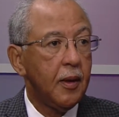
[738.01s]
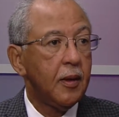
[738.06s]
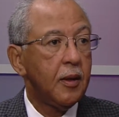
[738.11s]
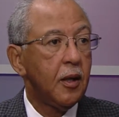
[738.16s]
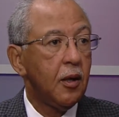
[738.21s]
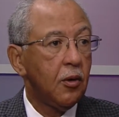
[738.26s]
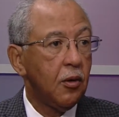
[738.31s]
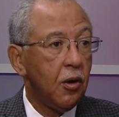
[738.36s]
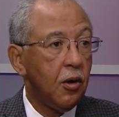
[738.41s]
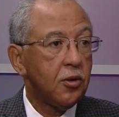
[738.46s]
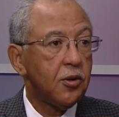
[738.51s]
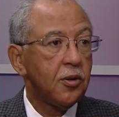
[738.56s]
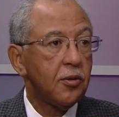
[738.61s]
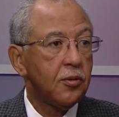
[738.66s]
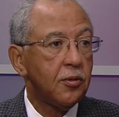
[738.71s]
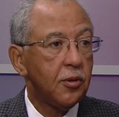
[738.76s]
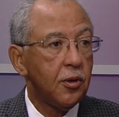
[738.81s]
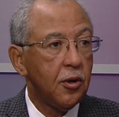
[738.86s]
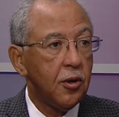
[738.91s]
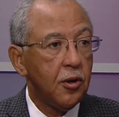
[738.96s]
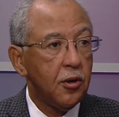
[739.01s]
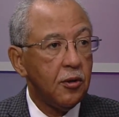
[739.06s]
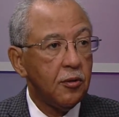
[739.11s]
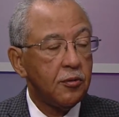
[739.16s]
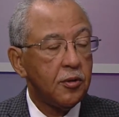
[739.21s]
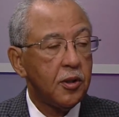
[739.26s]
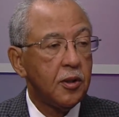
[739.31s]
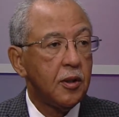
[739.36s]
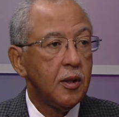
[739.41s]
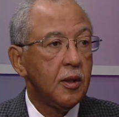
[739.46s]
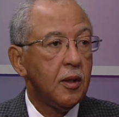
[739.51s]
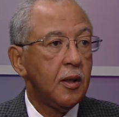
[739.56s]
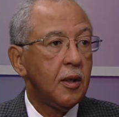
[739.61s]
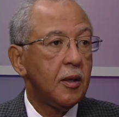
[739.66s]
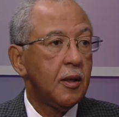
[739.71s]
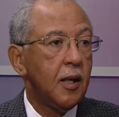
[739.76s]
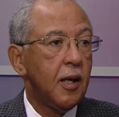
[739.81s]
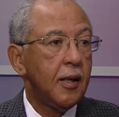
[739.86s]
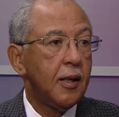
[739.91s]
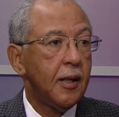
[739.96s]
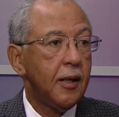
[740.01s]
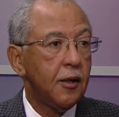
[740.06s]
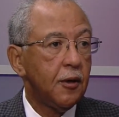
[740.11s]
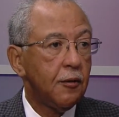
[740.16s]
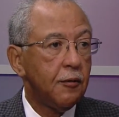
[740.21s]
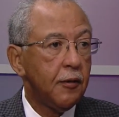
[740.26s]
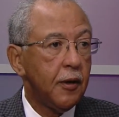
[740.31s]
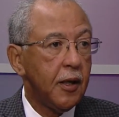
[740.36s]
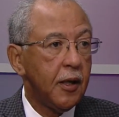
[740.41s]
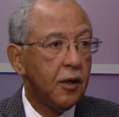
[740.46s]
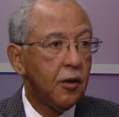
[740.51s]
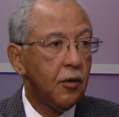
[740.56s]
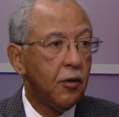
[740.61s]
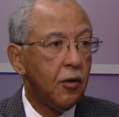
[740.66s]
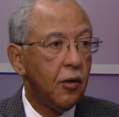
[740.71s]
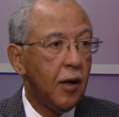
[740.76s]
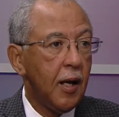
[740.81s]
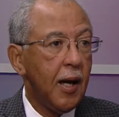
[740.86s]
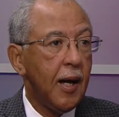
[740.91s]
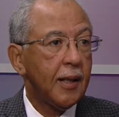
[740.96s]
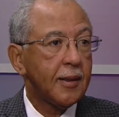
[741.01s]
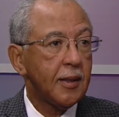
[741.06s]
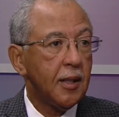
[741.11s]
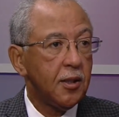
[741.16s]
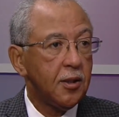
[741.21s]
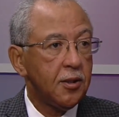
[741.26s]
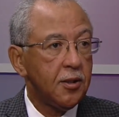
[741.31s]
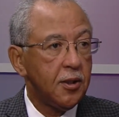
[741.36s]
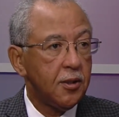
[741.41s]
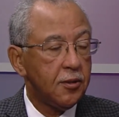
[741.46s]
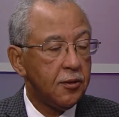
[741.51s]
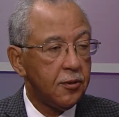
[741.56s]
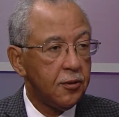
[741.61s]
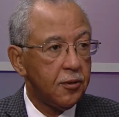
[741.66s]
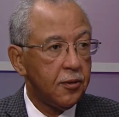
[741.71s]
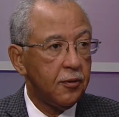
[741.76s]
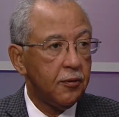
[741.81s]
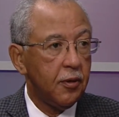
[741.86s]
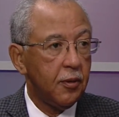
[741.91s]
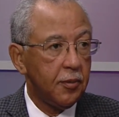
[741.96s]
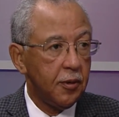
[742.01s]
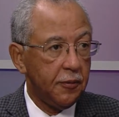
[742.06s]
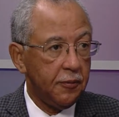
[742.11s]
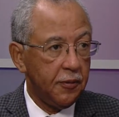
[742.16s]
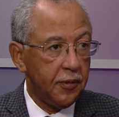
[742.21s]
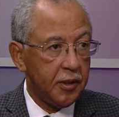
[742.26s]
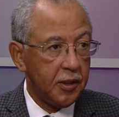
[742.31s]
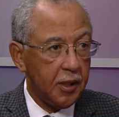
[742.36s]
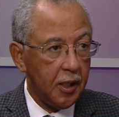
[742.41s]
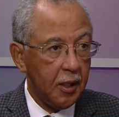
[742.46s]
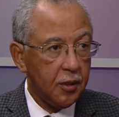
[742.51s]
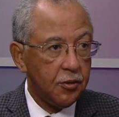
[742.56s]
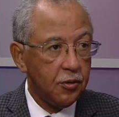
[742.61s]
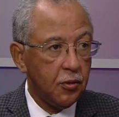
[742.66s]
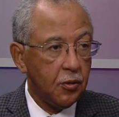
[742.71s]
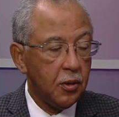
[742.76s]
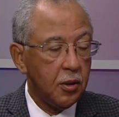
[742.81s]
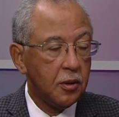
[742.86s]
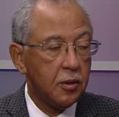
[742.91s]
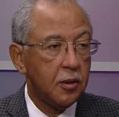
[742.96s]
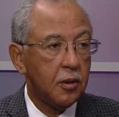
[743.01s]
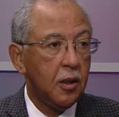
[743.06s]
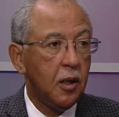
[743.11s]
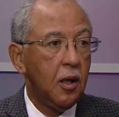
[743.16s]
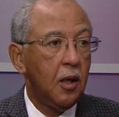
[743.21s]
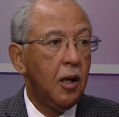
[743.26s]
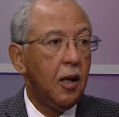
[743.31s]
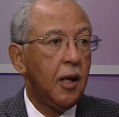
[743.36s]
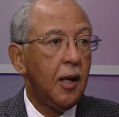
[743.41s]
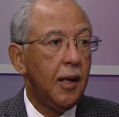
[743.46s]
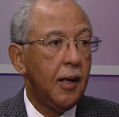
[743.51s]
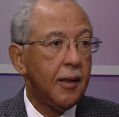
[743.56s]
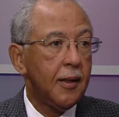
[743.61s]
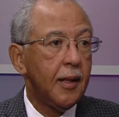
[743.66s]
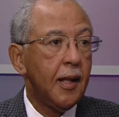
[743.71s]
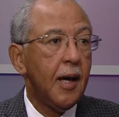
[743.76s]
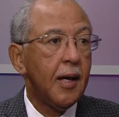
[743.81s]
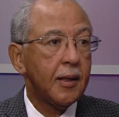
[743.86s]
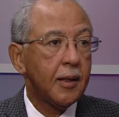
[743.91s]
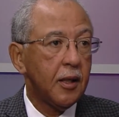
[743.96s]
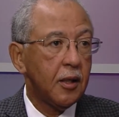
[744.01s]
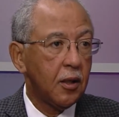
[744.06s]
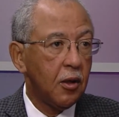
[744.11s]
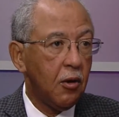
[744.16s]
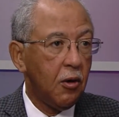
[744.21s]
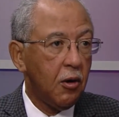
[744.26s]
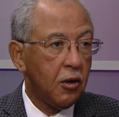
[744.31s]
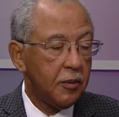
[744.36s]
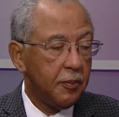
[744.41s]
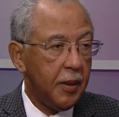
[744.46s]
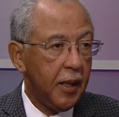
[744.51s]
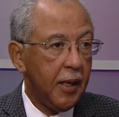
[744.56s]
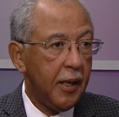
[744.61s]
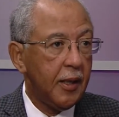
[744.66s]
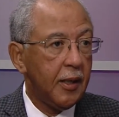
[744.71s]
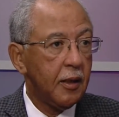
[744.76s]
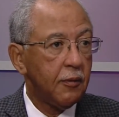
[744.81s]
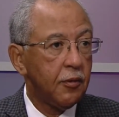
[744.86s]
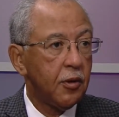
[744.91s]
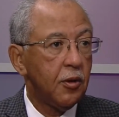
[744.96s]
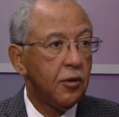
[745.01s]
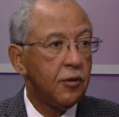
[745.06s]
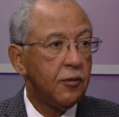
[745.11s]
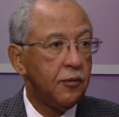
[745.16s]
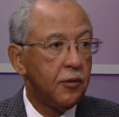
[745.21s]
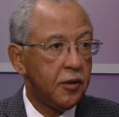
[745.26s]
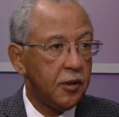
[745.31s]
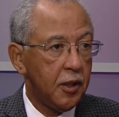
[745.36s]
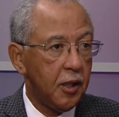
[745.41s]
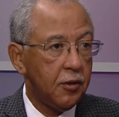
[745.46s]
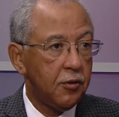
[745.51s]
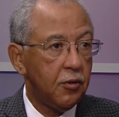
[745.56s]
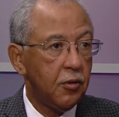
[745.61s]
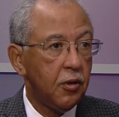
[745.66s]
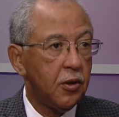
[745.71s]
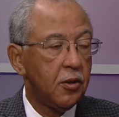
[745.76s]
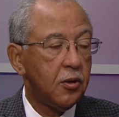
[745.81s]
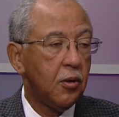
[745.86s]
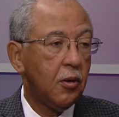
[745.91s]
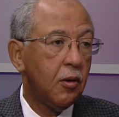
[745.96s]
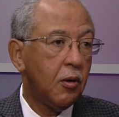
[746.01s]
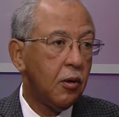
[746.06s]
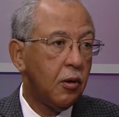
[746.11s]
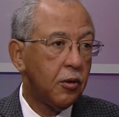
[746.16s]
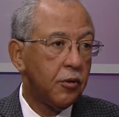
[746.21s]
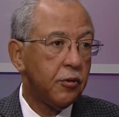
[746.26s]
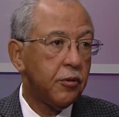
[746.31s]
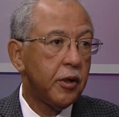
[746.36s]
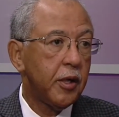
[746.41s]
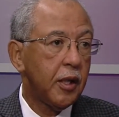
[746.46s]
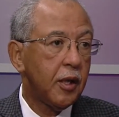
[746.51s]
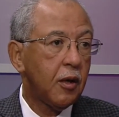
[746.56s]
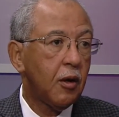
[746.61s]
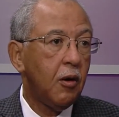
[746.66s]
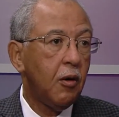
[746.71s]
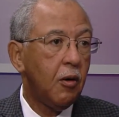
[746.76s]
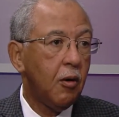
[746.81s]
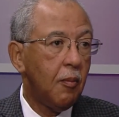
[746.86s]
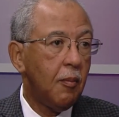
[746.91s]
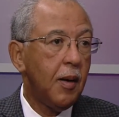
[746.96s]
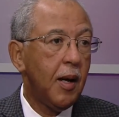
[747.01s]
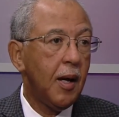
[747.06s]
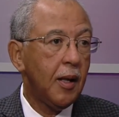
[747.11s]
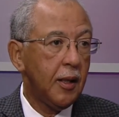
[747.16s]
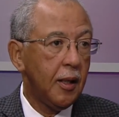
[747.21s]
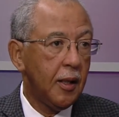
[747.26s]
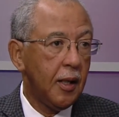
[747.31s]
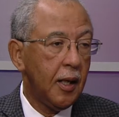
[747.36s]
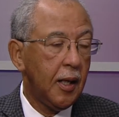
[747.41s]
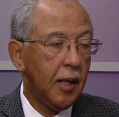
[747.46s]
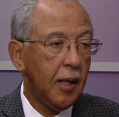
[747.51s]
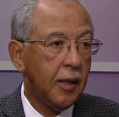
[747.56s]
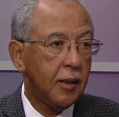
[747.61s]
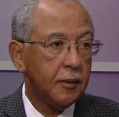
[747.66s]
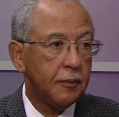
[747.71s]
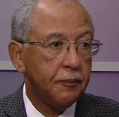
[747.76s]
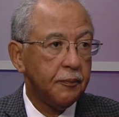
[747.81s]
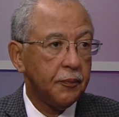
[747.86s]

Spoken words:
There are also nerves that innervate or act as sensors from the facet joints, and that can cause pain if those facet joints are arthritic or malaligned.